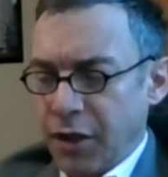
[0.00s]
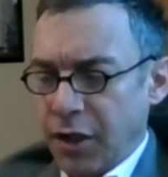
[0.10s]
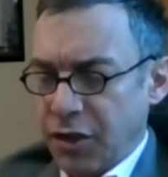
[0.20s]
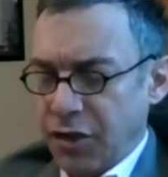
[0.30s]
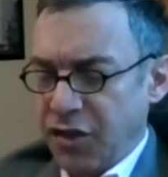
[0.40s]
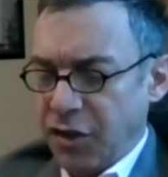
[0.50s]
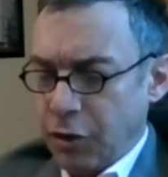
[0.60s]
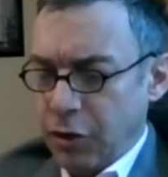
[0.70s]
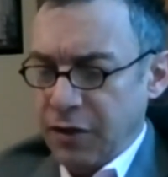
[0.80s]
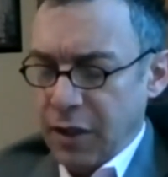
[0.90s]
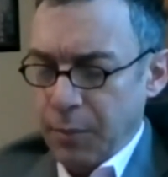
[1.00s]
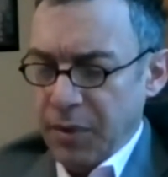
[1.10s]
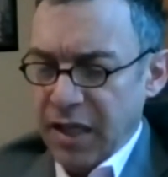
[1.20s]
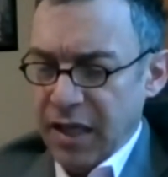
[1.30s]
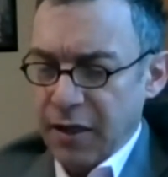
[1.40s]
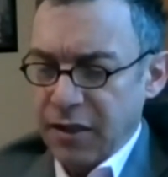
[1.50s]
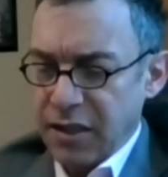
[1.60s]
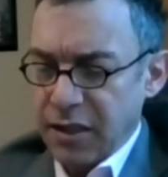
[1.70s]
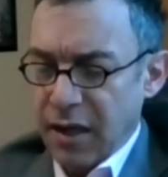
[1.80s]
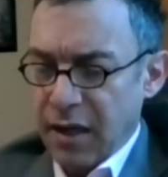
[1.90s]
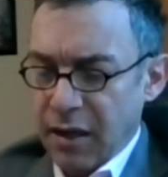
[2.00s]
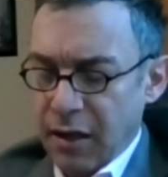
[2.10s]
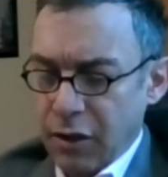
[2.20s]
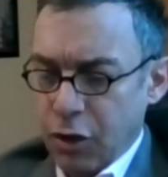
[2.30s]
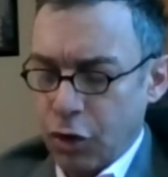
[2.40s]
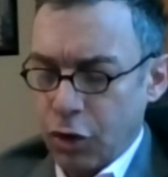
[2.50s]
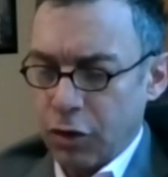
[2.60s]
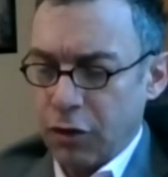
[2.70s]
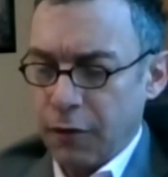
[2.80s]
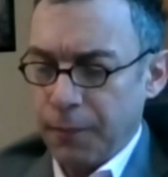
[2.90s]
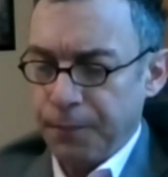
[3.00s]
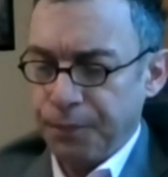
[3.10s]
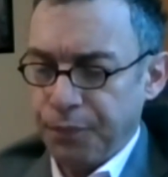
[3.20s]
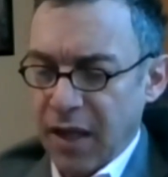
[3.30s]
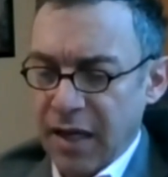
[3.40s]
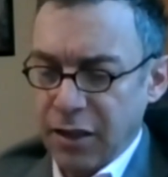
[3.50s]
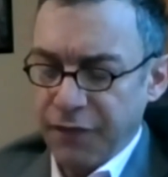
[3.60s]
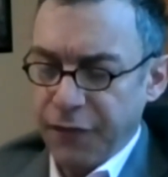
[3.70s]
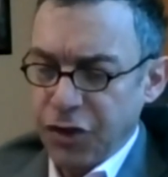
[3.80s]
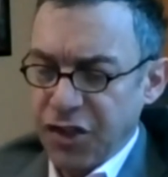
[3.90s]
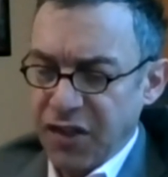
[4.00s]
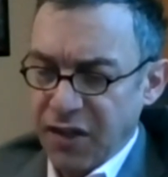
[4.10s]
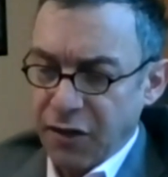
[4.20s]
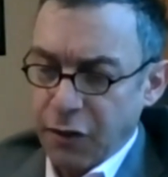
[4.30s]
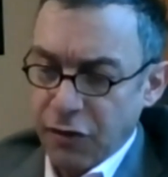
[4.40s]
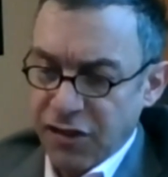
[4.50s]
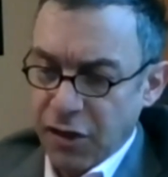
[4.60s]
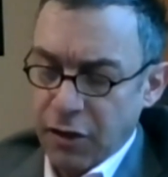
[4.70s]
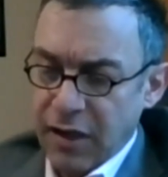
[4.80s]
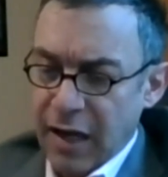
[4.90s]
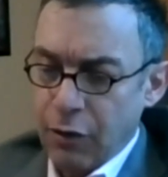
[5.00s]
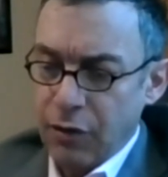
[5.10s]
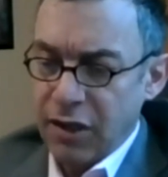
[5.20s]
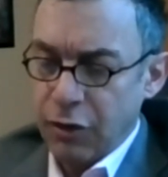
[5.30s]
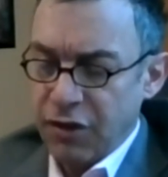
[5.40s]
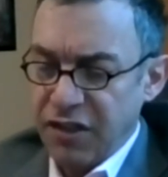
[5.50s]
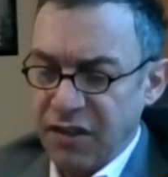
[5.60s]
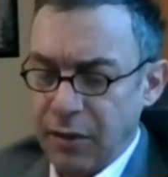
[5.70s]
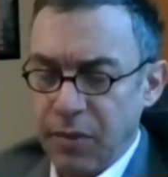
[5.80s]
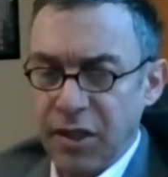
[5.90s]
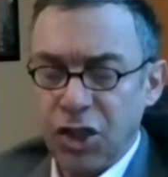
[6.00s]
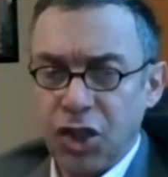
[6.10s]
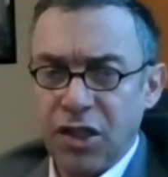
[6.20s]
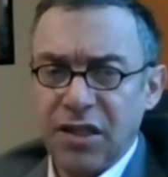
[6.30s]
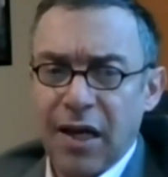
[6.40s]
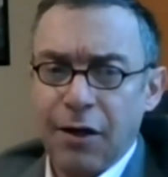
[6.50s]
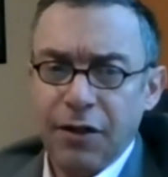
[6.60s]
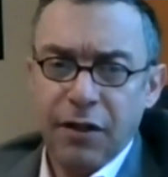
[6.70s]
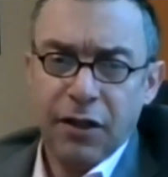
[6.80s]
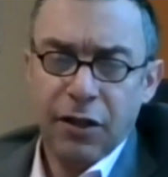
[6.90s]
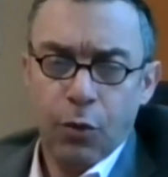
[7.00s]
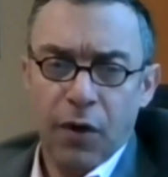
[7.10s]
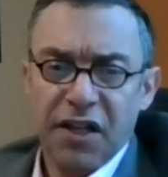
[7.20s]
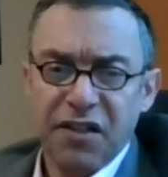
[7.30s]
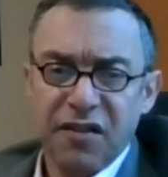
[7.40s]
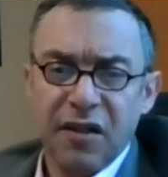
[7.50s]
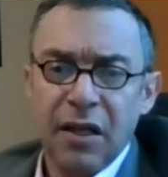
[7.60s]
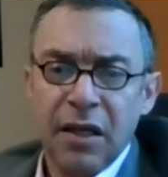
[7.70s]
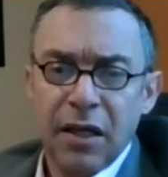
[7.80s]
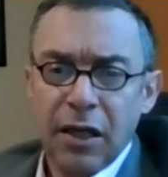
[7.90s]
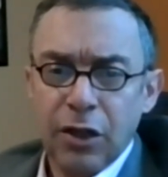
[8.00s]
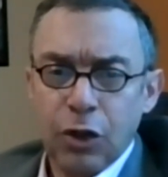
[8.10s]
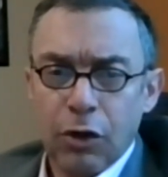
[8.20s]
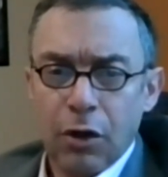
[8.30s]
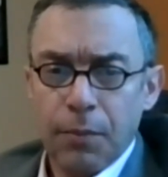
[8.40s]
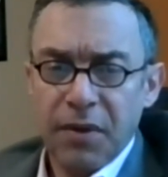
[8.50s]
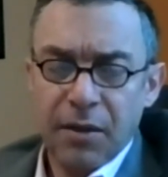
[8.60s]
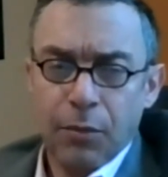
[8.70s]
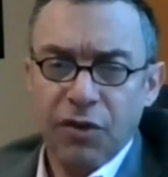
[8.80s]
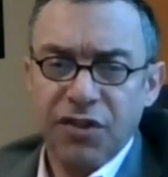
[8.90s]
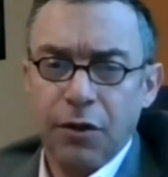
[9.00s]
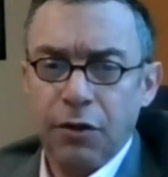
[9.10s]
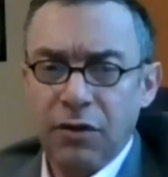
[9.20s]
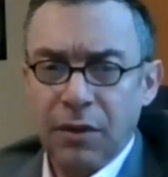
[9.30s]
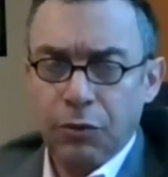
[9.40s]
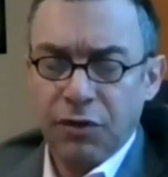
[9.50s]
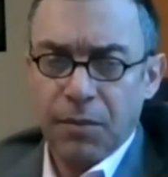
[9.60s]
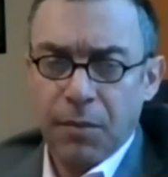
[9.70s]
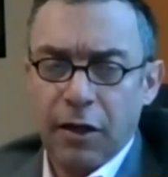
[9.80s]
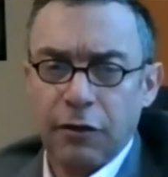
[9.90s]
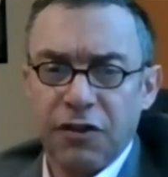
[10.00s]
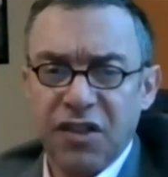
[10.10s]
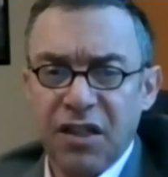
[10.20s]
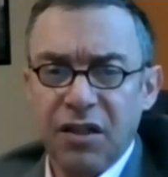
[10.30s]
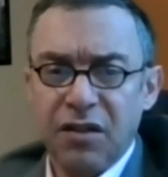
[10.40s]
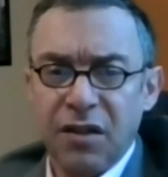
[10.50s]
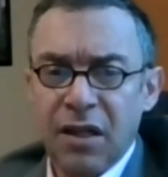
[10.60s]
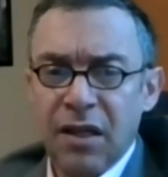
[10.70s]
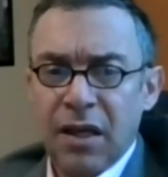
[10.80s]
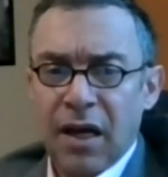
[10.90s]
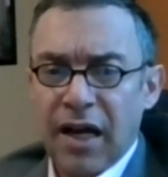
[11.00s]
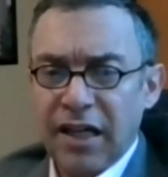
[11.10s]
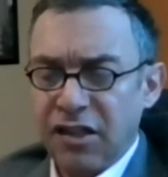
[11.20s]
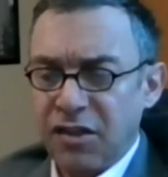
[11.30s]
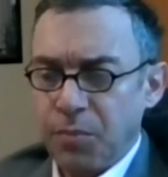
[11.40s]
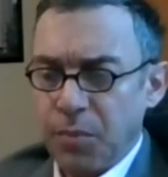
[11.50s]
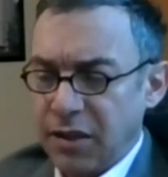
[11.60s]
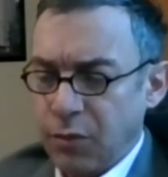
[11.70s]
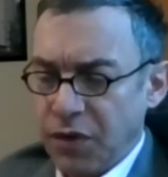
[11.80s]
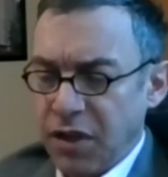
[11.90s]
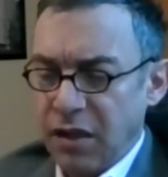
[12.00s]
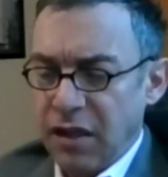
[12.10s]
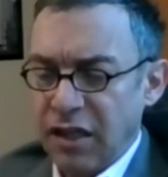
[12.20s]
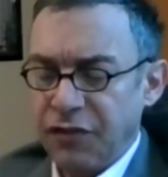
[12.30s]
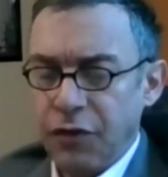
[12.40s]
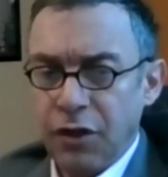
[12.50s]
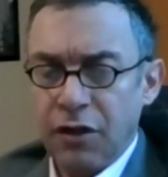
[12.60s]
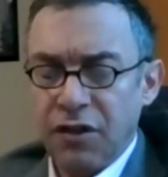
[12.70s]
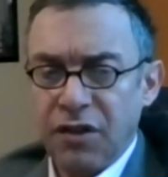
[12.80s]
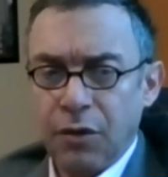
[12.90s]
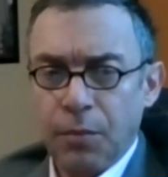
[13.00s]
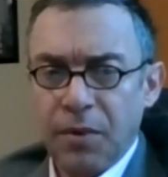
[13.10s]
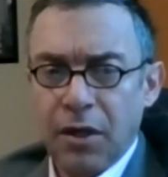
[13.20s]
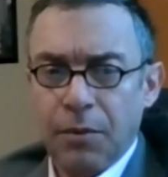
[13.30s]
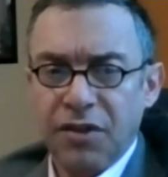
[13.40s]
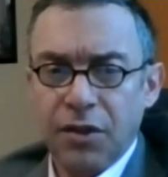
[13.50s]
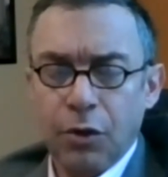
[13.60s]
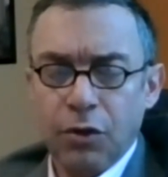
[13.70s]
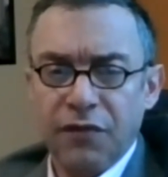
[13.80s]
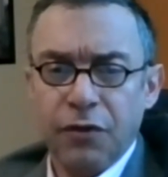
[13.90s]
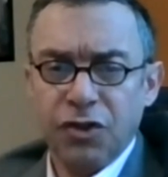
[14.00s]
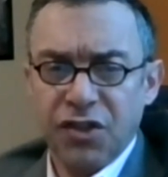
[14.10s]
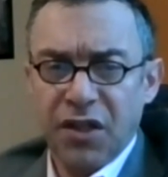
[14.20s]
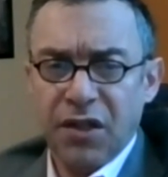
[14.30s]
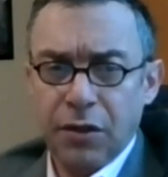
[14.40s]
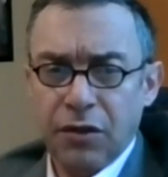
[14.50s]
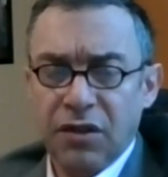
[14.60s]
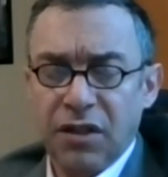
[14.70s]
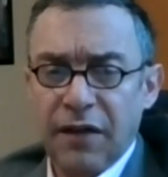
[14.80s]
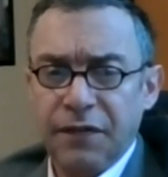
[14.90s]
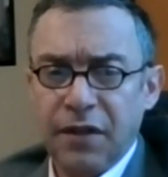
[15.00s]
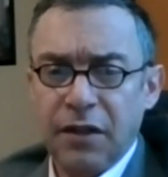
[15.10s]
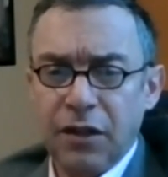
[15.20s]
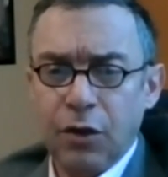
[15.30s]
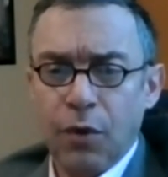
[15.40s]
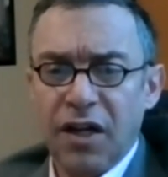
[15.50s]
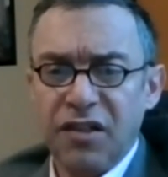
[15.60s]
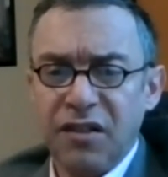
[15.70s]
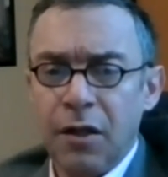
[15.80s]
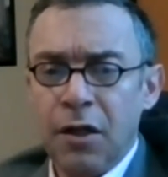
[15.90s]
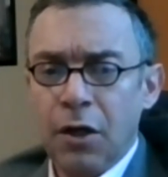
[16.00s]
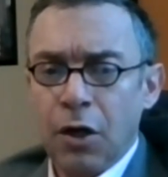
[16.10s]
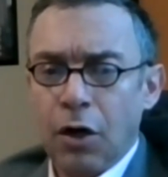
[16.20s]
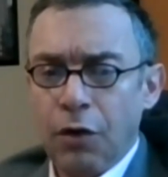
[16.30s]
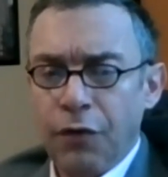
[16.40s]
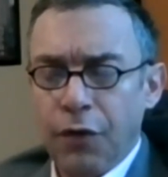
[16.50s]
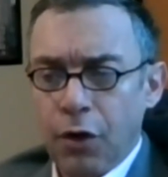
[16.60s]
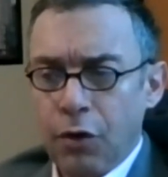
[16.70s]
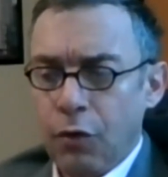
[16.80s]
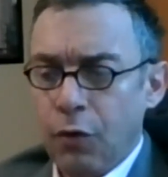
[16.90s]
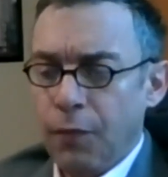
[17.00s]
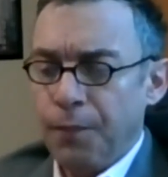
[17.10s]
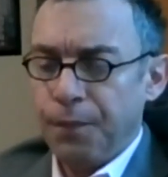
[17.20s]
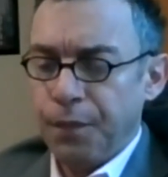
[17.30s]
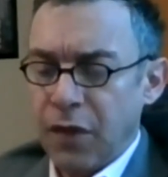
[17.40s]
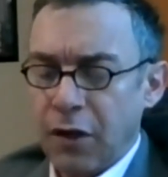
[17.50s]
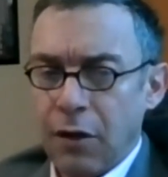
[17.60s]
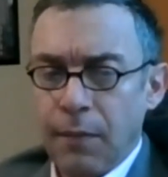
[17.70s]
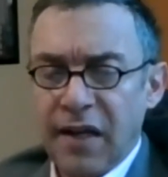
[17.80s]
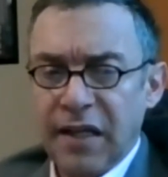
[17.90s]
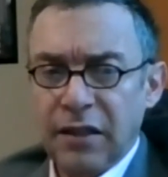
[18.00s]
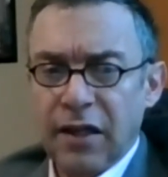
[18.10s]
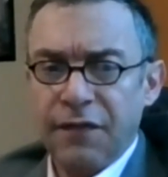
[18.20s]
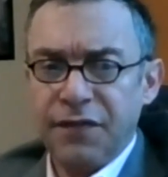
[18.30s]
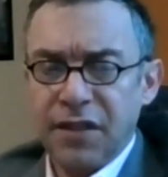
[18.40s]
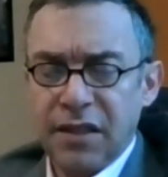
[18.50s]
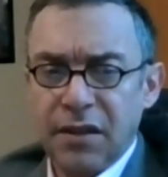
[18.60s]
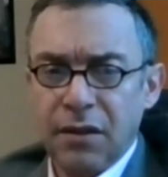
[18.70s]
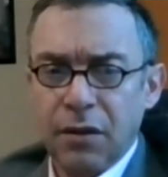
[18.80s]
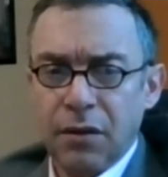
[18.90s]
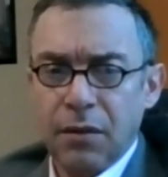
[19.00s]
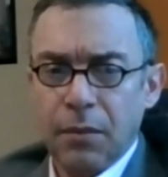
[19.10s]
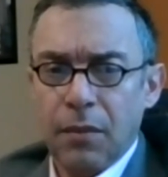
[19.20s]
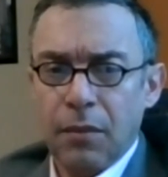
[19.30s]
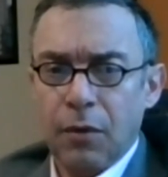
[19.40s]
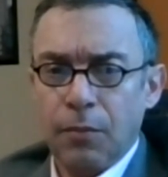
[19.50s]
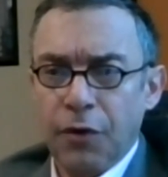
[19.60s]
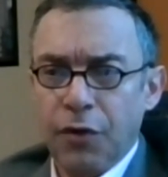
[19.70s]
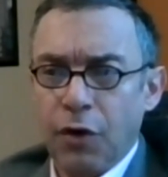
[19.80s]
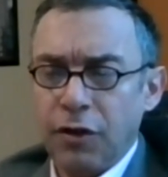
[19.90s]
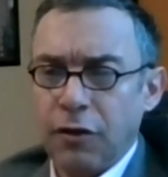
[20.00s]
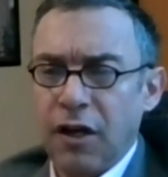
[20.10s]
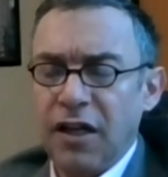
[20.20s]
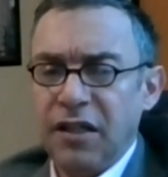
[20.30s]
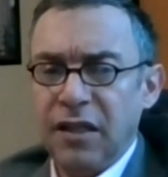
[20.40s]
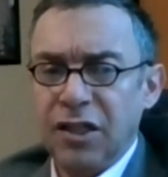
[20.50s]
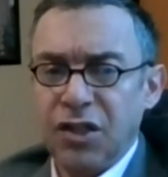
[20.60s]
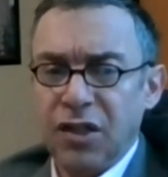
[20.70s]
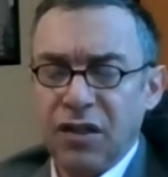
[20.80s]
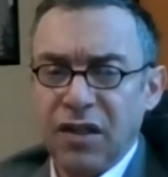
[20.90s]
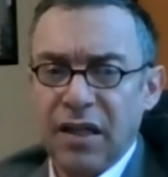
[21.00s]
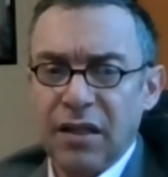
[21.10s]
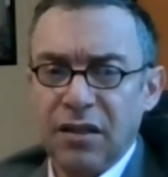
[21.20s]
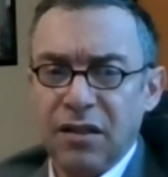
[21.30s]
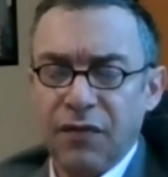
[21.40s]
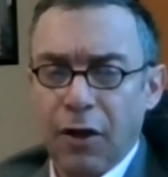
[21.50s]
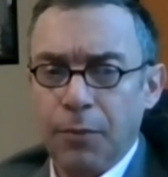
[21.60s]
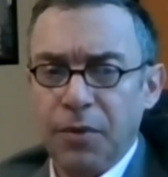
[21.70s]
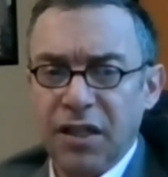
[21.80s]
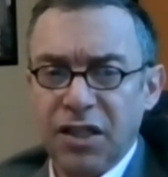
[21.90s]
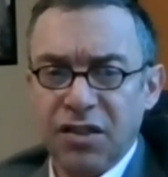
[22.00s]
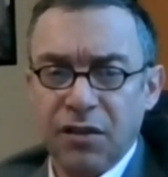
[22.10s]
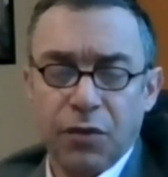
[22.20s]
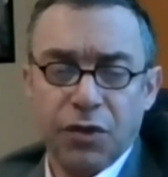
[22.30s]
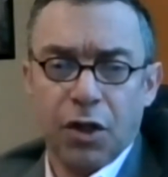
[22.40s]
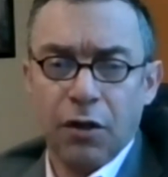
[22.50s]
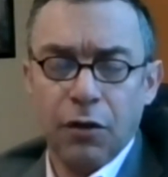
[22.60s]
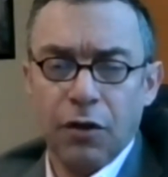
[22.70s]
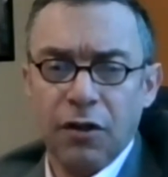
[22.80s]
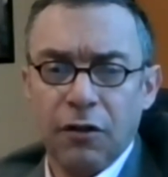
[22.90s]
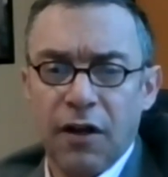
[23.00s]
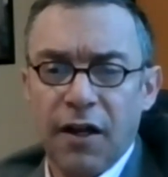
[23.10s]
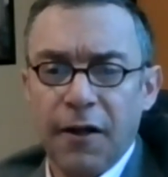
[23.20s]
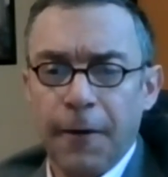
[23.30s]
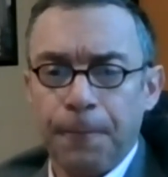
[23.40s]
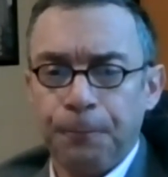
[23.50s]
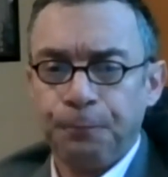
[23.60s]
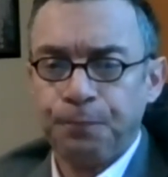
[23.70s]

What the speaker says: The concern that began to occur, and Confucius Institutes are now increasingly being shut down in the US, in Europe, and in most other liberal democracies. I expect within the next few years, there will be almost no Confucius Institutes left in the US, although there are many left in both autocratic nations and developing nations which aren't autocratic.